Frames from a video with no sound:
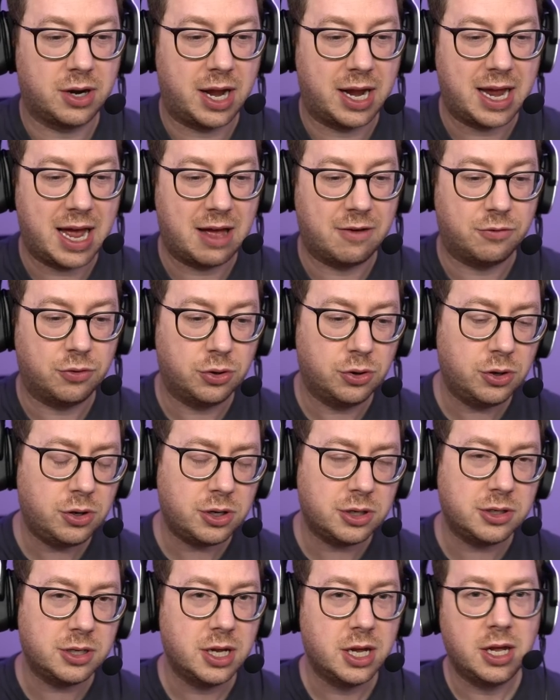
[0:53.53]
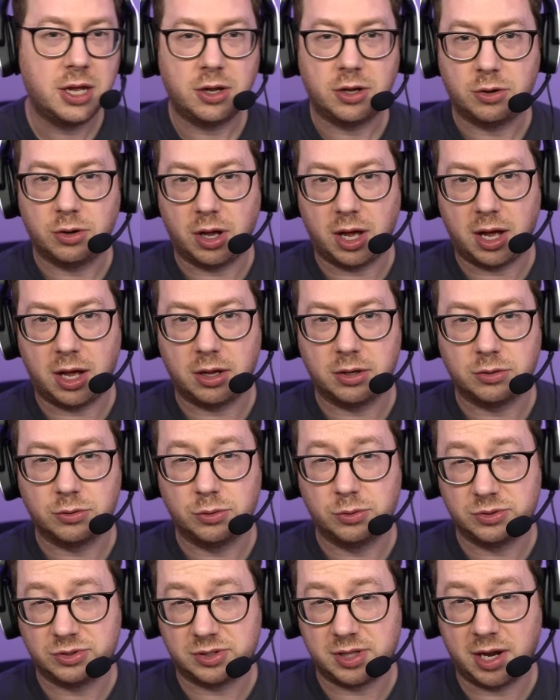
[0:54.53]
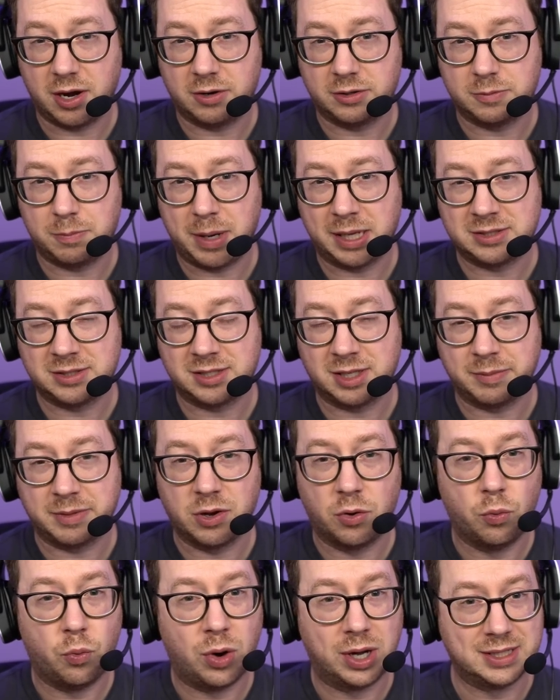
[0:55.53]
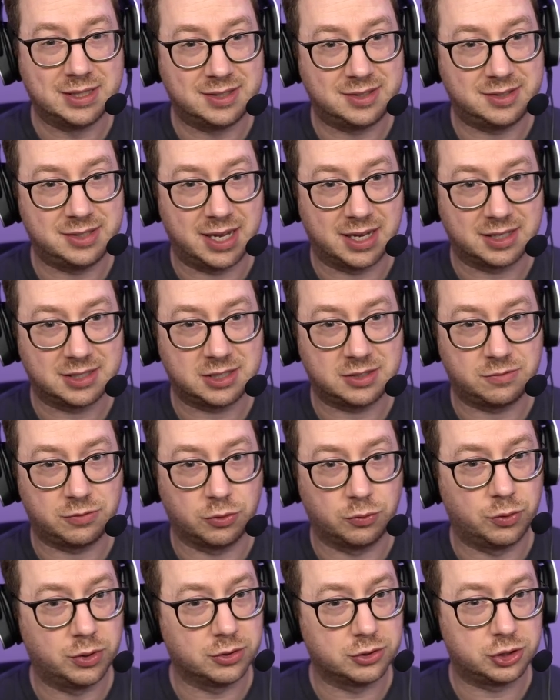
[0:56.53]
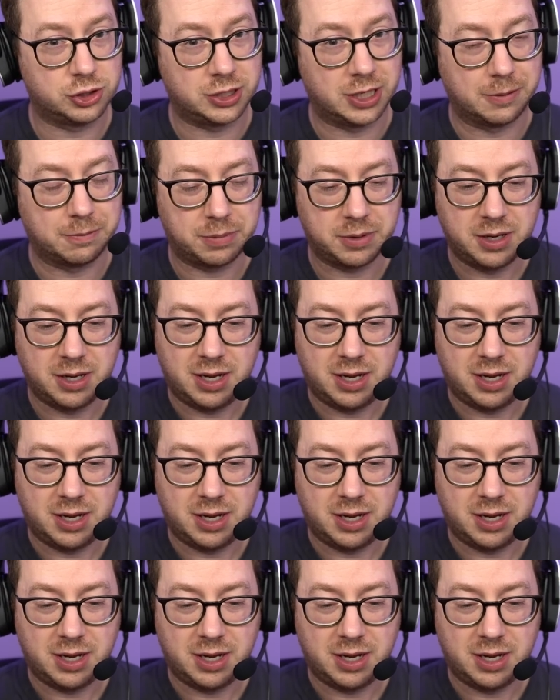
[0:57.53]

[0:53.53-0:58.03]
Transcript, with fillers: I have Hood, uh, who's there to basically give me a 1-6 for real cheap.